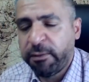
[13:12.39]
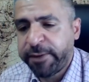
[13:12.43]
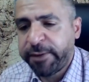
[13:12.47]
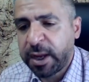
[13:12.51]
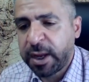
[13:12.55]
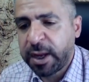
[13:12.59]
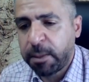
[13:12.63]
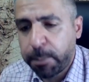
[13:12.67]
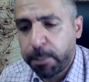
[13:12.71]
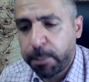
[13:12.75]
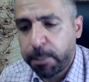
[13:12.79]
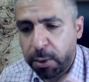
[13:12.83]

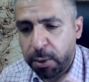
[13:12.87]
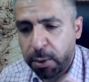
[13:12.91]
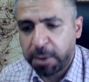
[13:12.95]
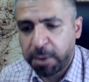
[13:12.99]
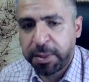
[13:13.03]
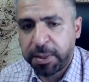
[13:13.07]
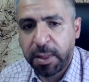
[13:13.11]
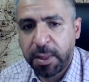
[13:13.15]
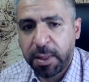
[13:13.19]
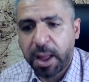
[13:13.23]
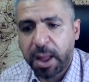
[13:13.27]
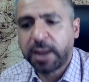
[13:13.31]
both
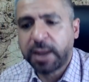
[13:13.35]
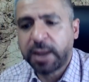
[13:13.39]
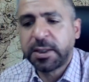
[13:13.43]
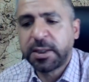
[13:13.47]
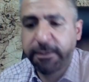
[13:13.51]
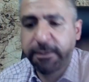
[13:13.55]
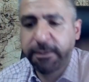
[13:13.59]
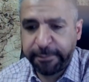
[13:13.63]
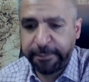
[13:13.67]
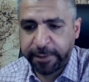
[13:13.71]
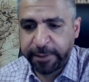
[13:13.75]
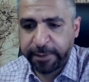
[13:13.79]
lungs
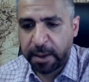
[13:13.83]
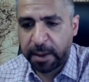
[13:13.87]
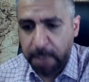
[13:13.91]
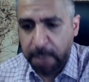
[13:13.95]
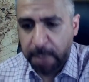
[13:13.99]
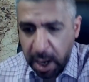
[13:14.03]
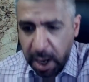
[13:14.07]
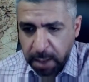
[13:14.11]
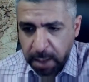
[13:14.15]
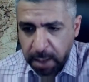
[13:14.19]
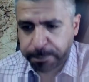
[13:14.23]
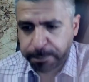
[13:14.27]
from
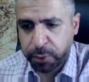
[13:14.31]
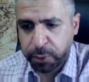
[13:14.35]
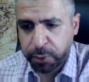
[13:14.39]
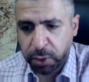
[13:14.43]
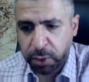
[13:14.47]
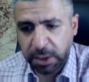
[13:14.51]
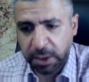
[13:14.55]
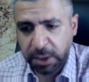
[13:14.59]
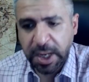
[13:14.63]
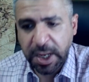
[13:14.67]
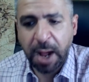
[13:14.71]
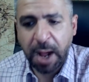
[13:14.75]
up to
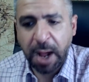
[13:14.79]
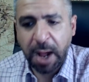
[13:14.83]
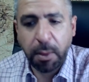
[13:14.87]
down.